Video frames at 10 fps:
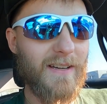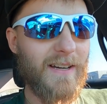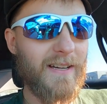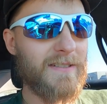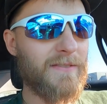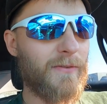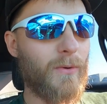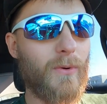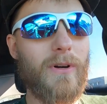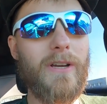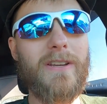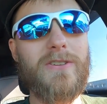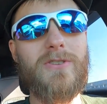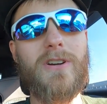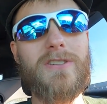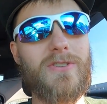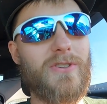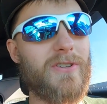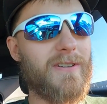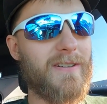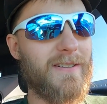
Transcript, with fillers: as for hidden treasure.